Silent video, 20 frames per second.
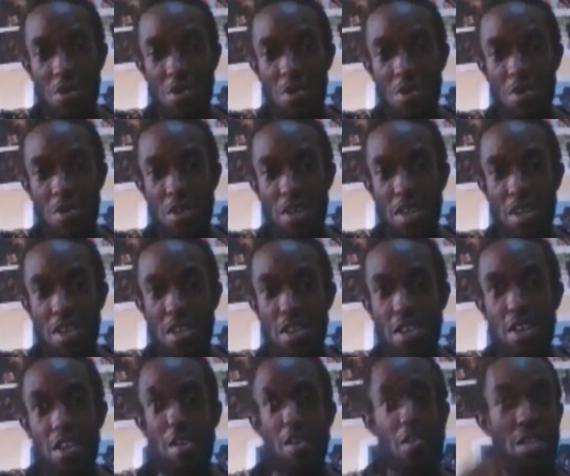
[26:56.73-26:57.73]
You
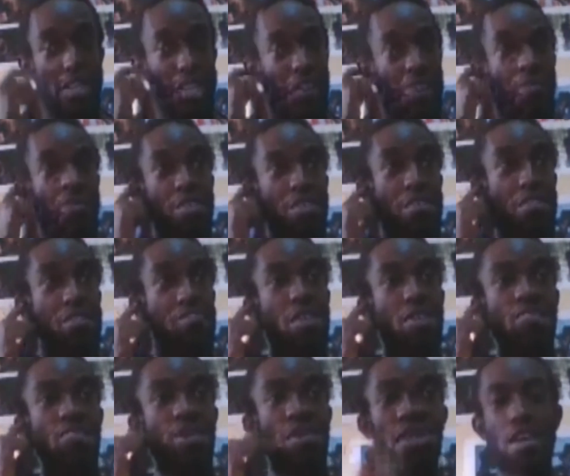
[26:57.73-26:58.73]
just have to give them a
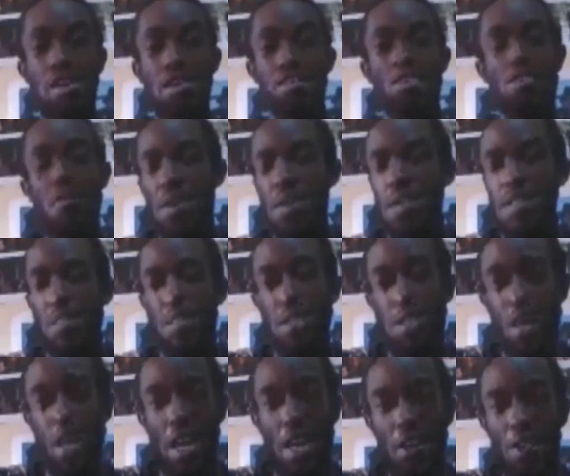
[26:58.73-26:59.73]
plain space
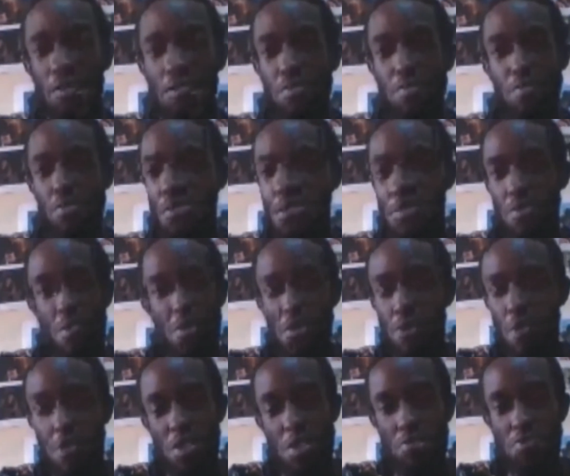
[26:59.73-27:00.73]
and they'll
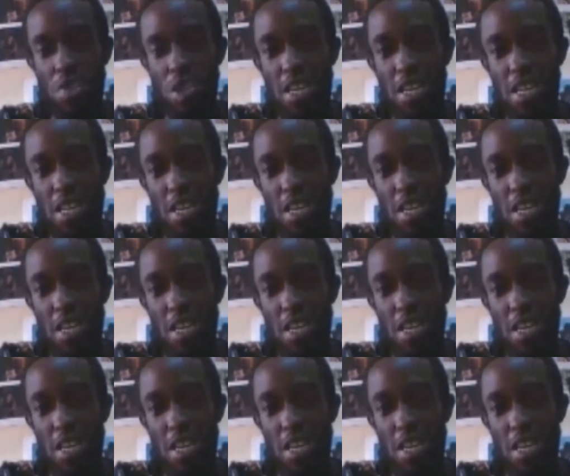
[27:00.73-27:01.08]
reconstruct that